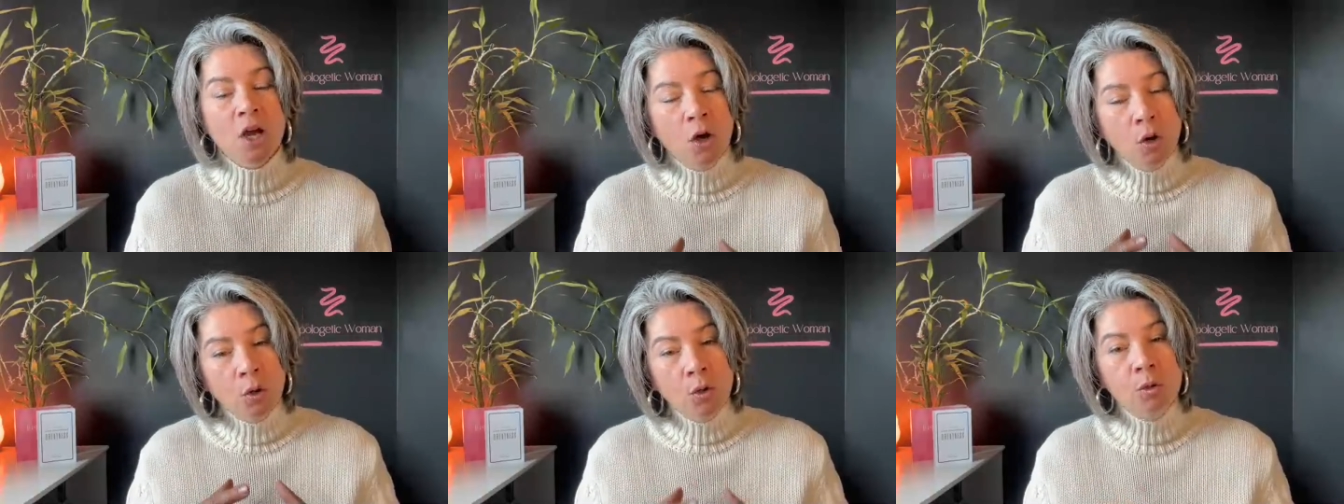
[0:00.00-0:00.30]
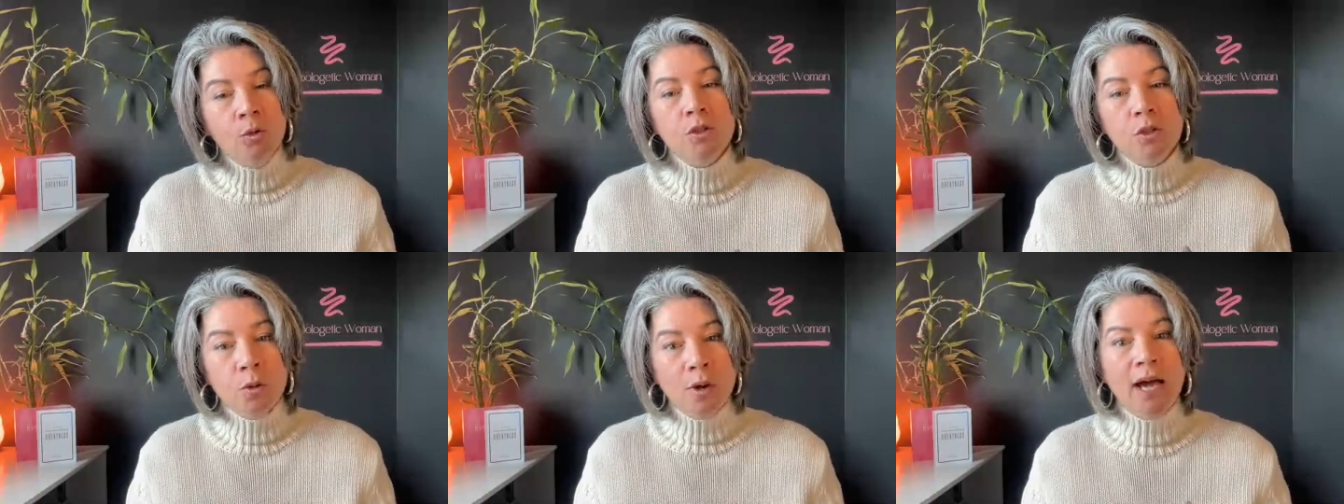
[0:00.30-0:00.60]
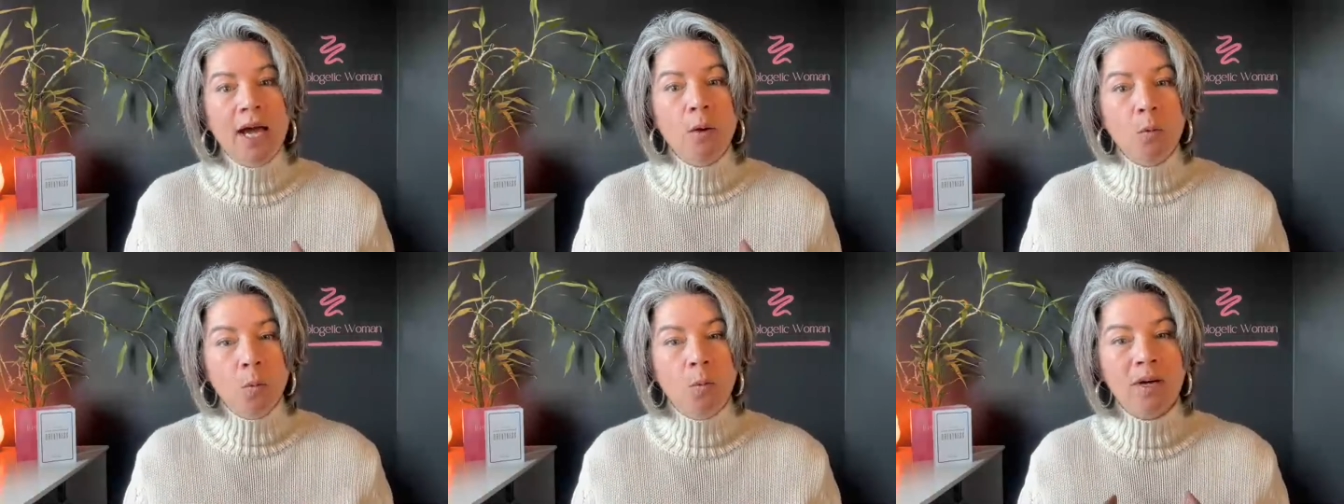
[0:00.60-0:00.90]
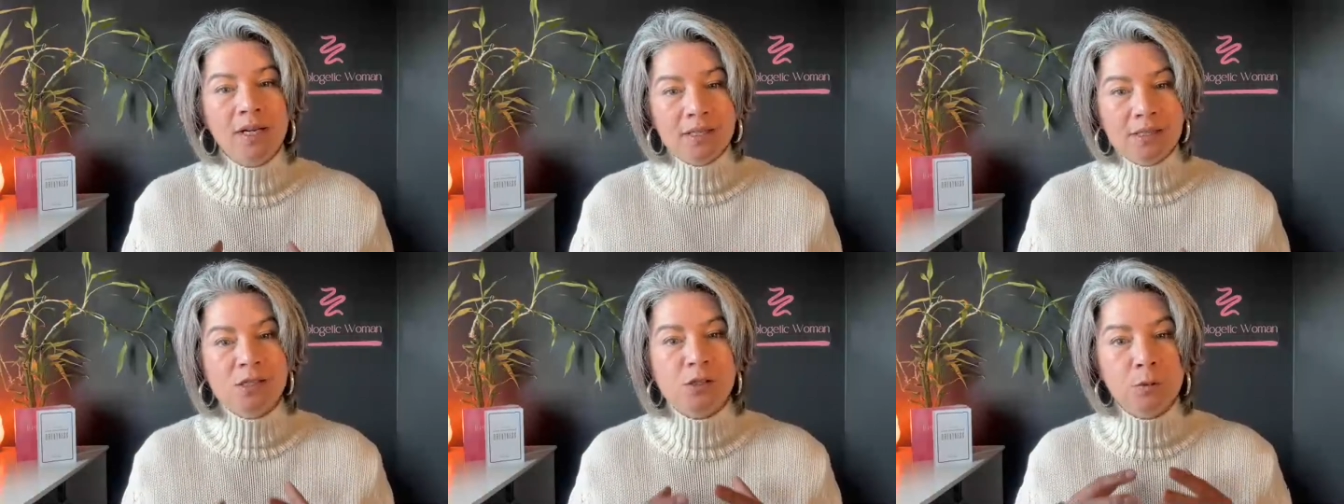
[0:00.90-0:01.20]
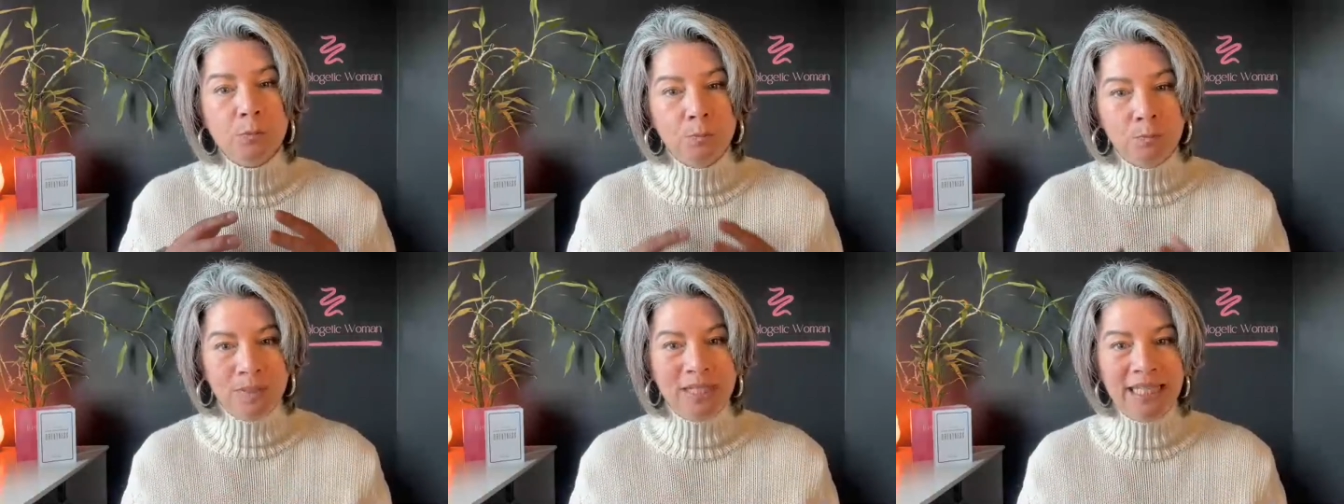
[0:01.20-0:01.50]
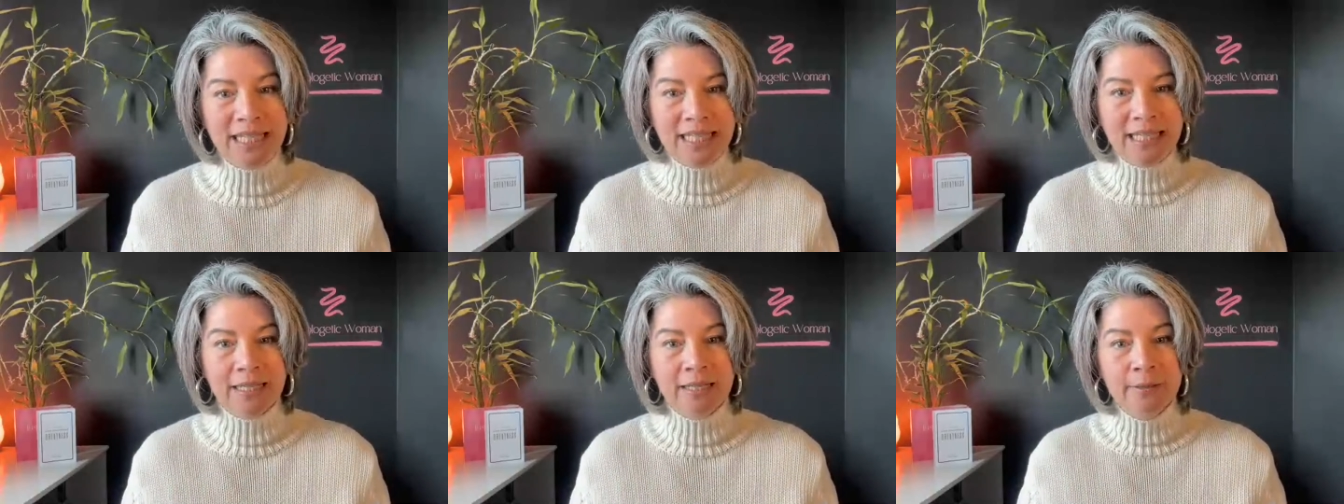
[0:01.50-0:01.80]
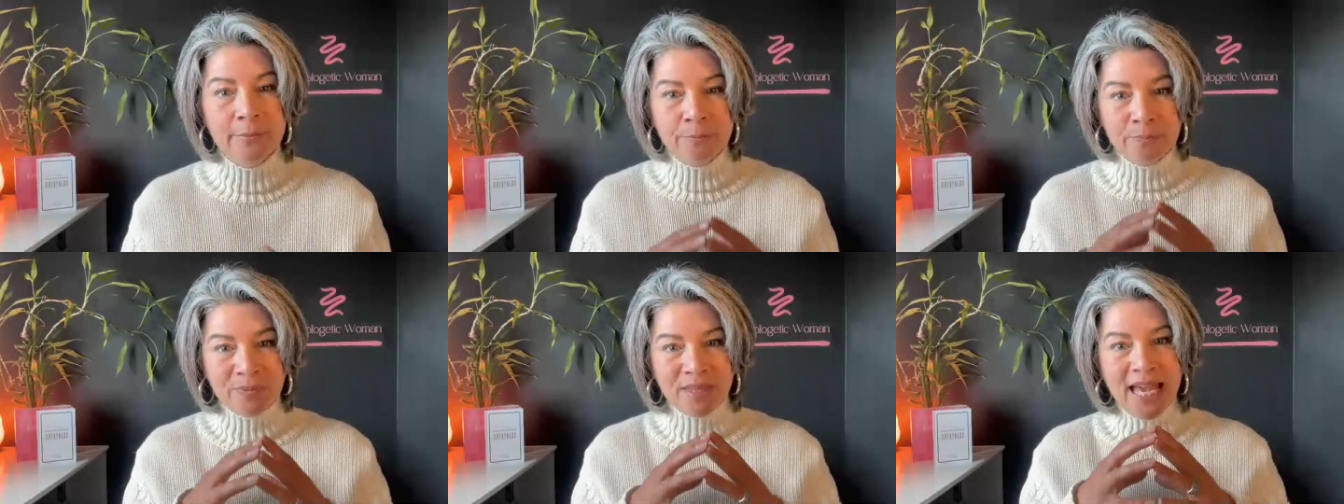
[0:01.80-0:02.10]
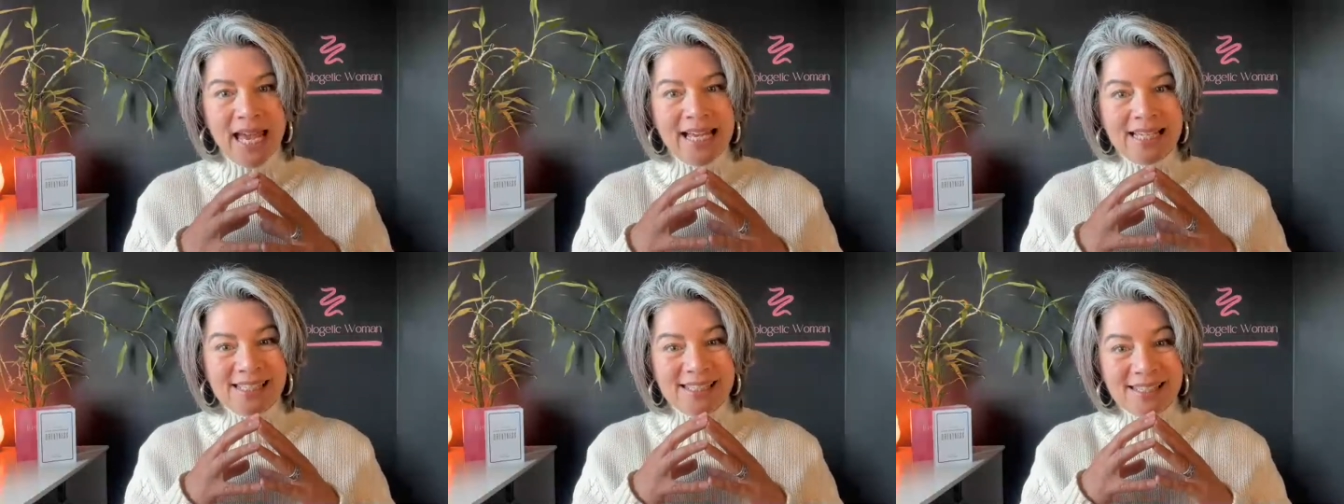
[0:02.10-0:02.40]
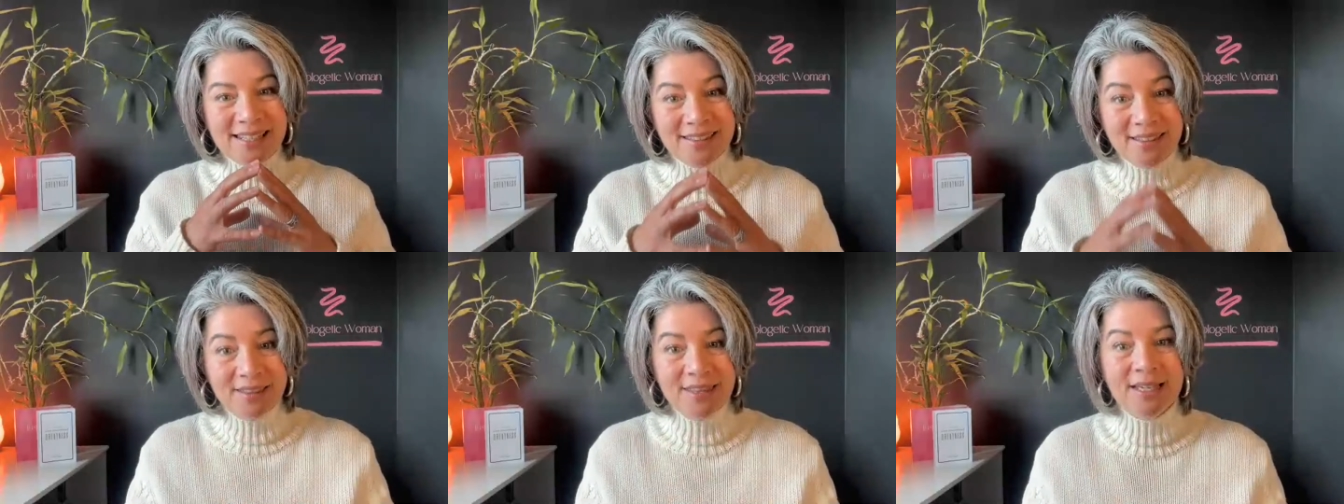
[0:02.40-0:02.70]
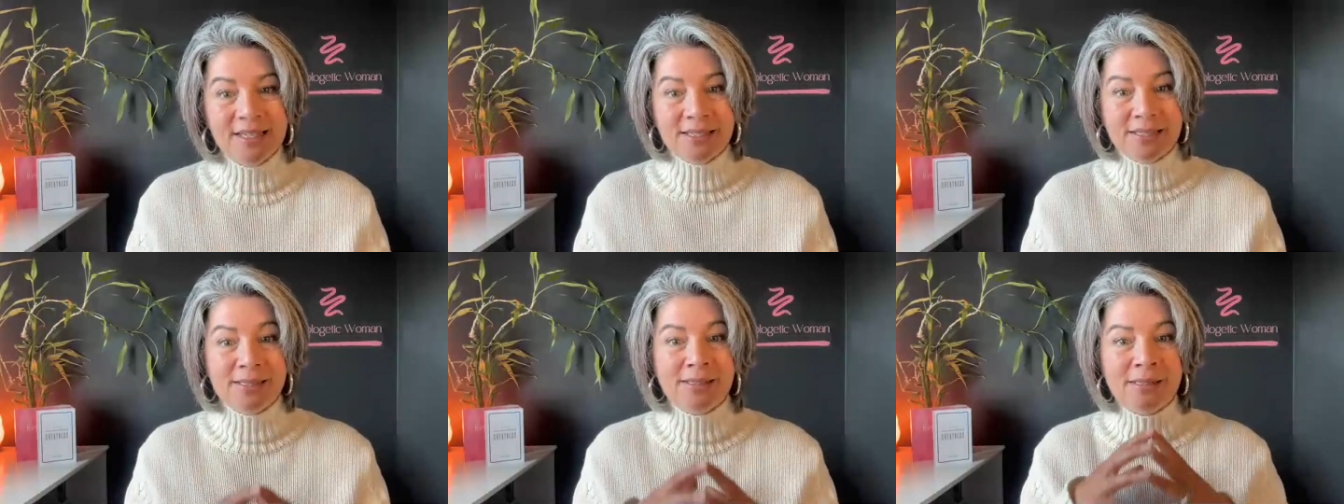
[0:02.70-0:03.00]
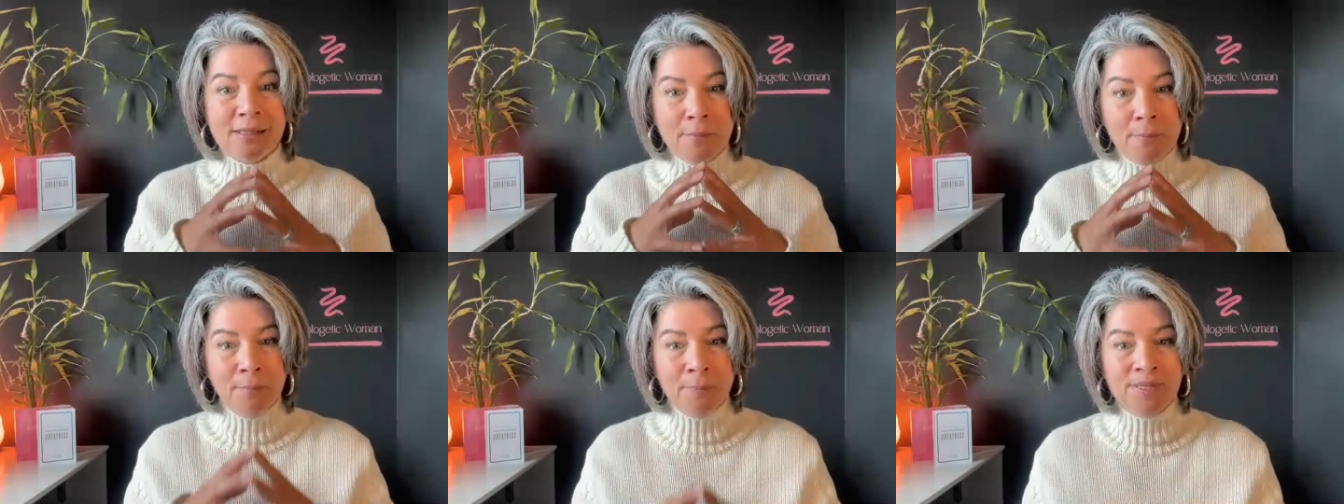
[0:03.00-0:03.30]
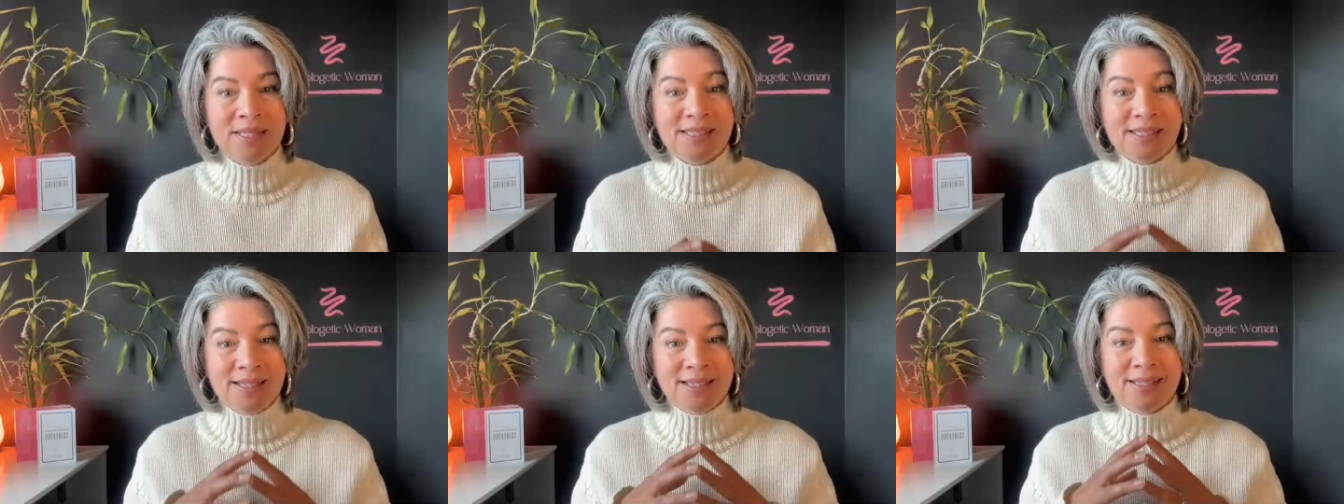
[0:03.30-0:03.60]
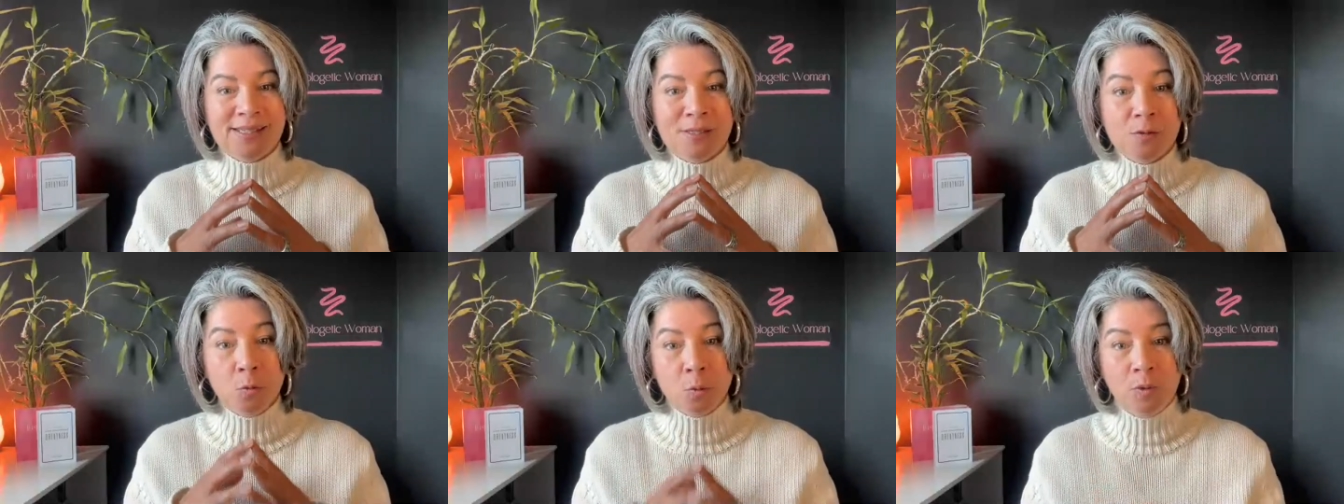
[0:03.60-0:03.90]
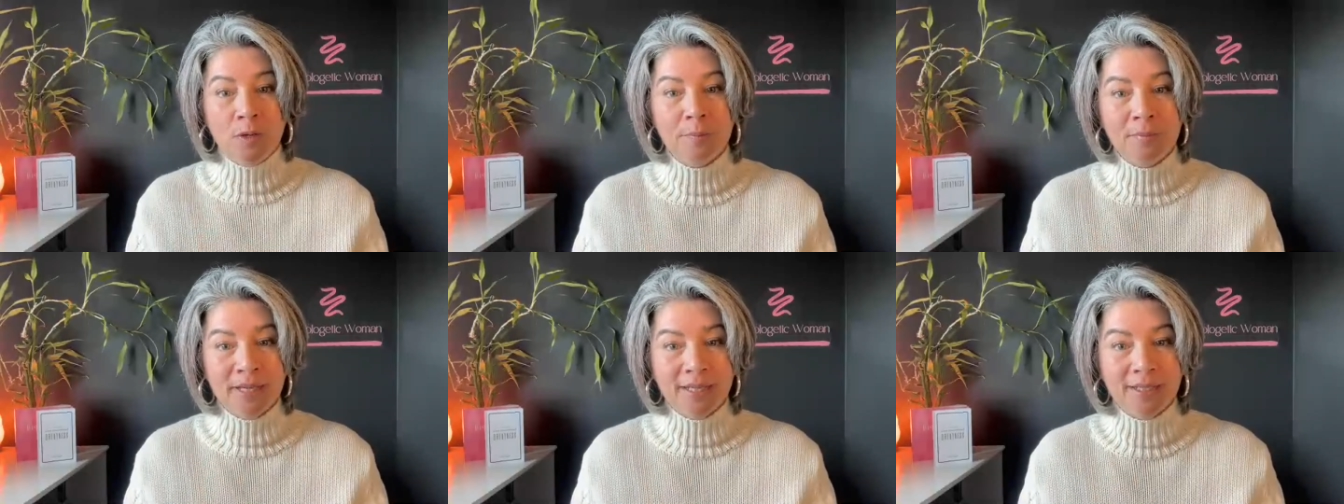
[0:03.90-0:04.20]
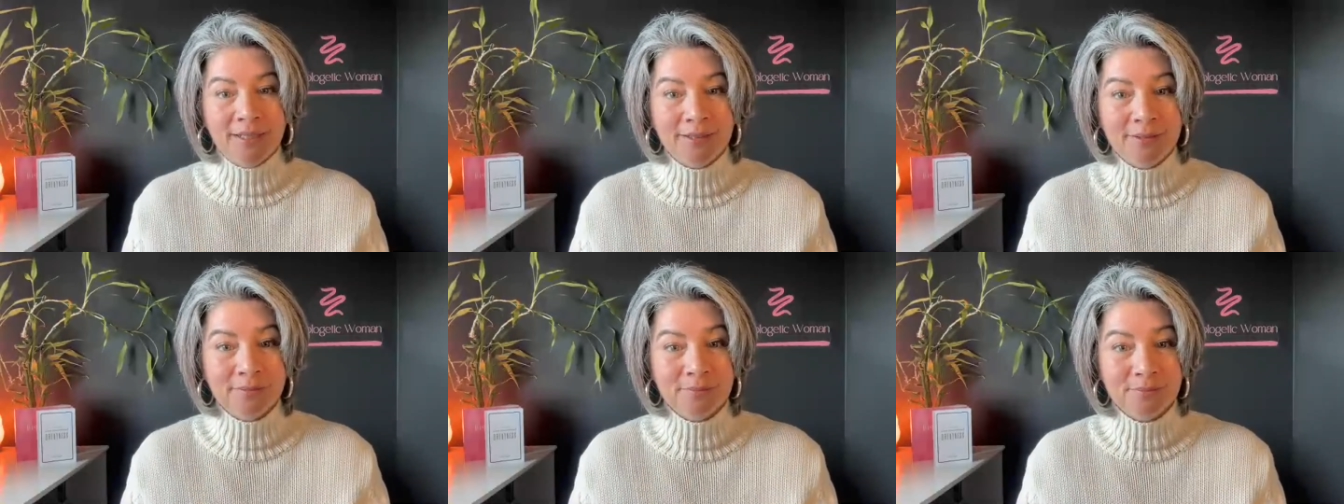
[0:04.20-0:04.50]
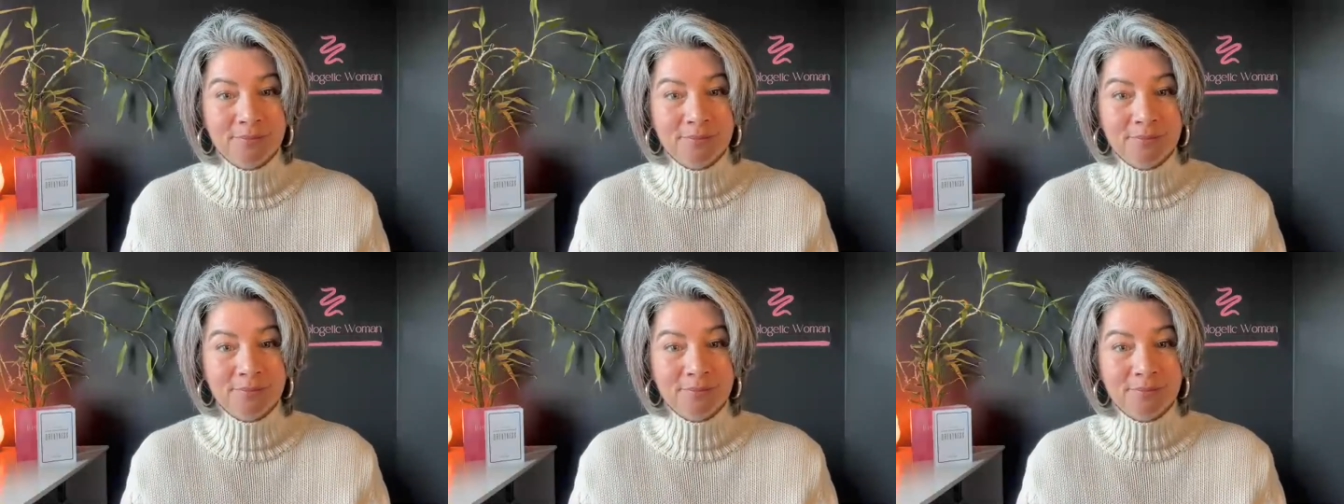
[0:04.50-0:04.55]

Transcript: Who do I want to be as this business woman?